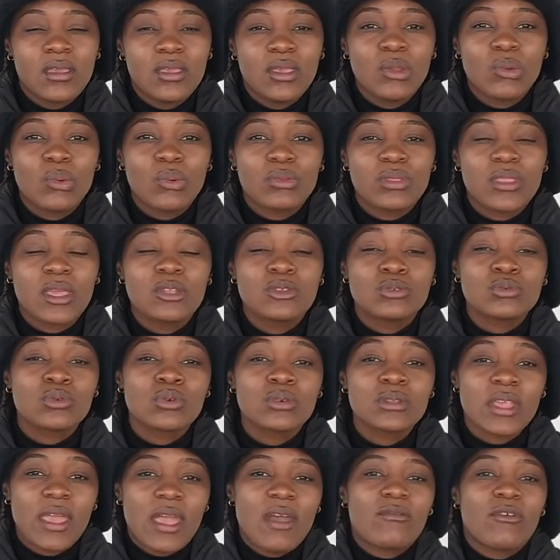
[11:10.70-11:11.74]
you know, they do
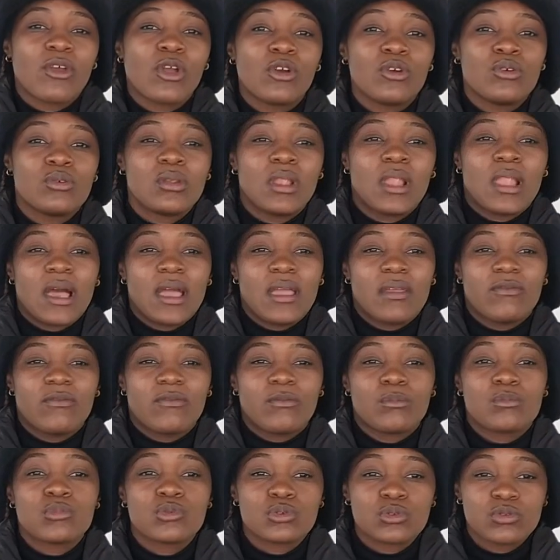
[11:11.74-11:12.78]
not have a good
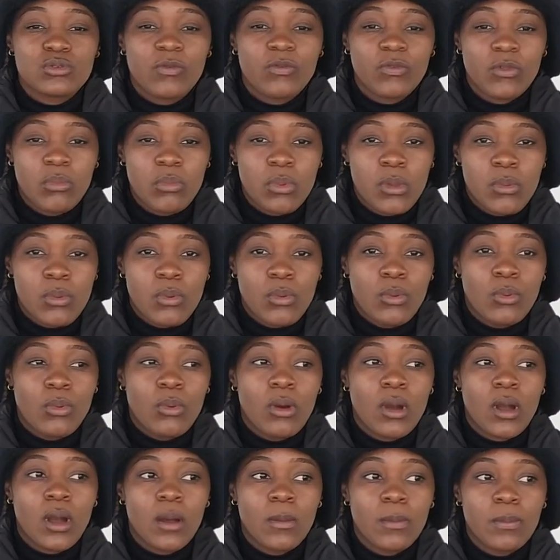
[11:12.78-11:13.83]
life. Most of the people
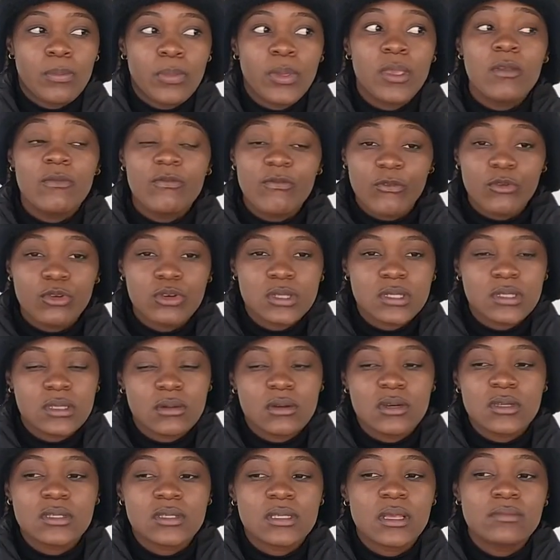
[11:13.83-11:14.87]
who are being forced,
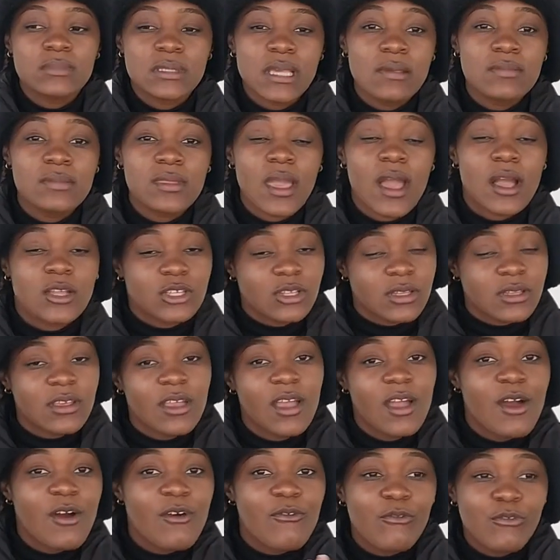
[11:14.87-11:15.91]
because sometimes they
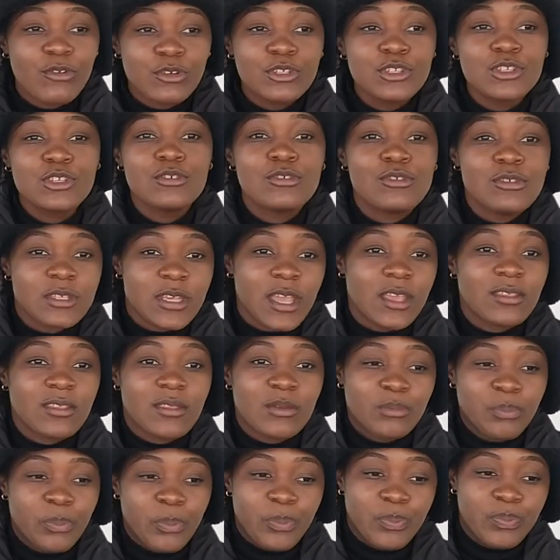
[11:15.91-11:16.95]
actually force you to take
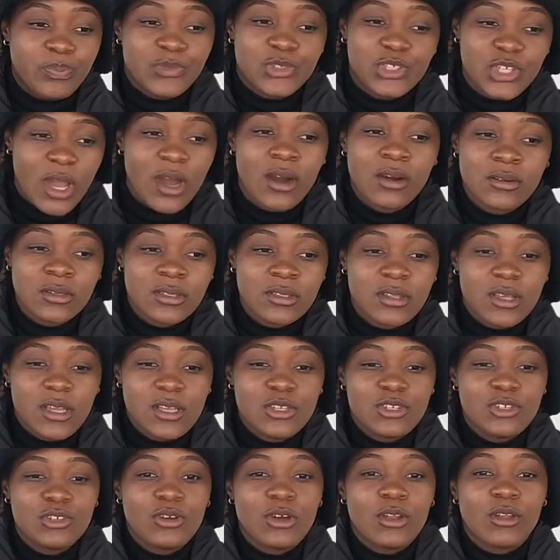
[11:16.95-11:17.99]
the child
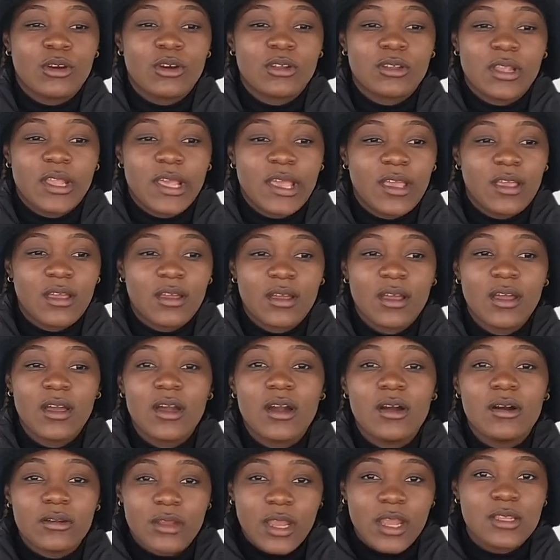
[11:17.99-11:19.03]
that you are not like
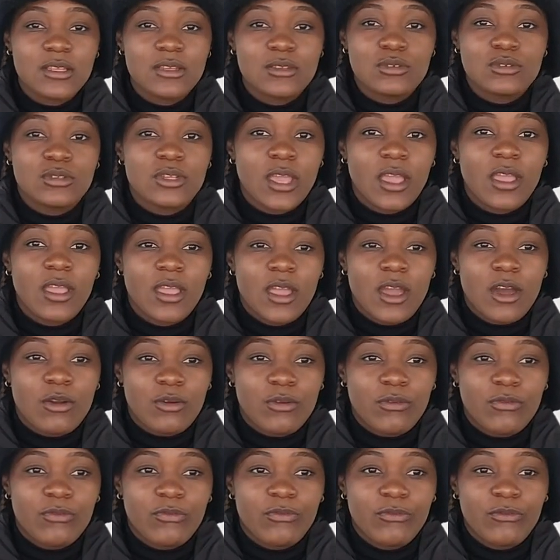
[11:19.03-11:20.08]
ready to take care
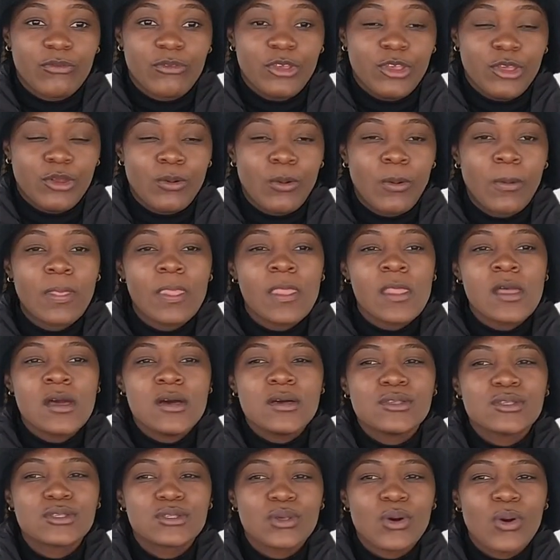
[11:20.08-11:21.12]
of, you know.
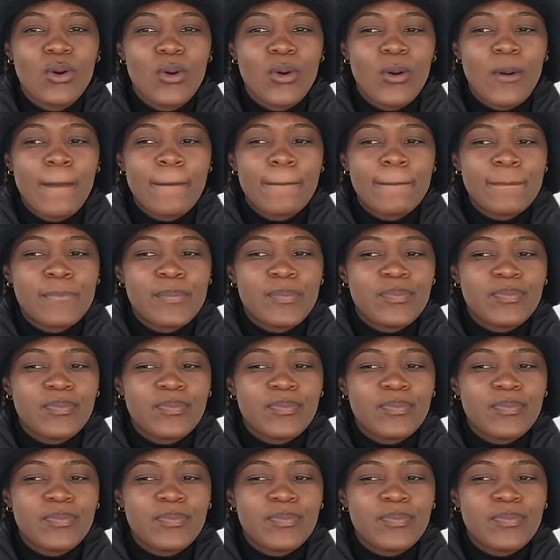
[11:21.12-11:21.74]
So